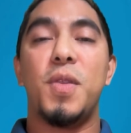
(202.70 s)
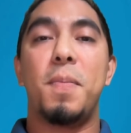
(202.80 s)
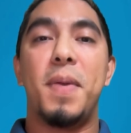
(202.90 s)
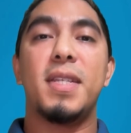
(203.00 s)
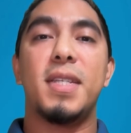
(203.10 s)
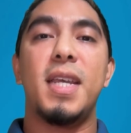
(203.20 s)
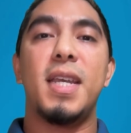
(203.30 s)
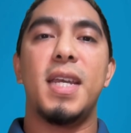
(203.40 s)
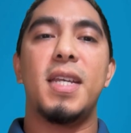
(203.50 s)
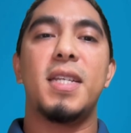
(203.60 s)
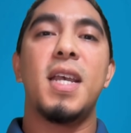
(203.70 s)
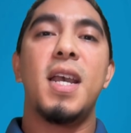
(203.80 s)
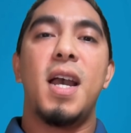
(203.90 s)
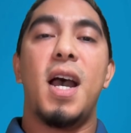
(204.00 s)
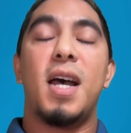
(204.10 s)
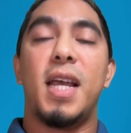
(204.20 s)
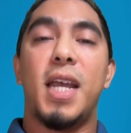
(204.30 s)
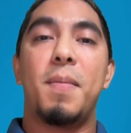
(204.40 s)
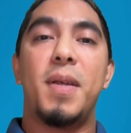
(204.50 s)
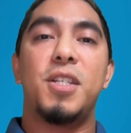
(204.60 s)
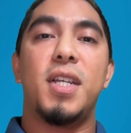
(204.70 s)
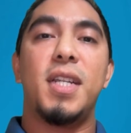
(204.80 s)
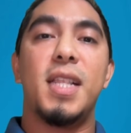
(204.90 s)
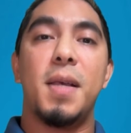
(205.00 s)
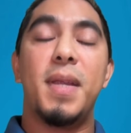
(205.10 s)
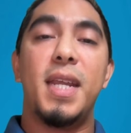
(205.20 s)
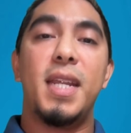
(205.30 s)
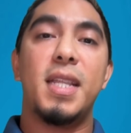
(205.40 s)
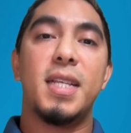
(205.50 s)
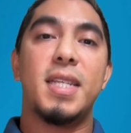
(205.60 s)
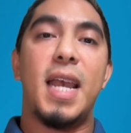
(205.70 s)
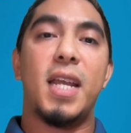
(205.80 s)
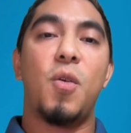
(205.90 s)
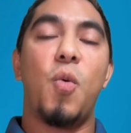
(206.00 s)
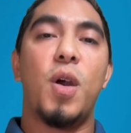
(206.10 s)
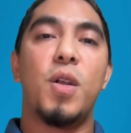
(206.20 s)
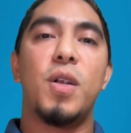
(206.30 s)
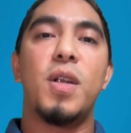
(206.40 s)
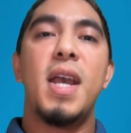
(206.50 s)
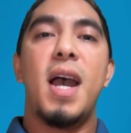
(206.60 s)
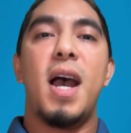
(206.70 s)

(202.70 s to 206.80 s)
the biggest thing is, uh, like I mentioned, eliminating the stagnant water.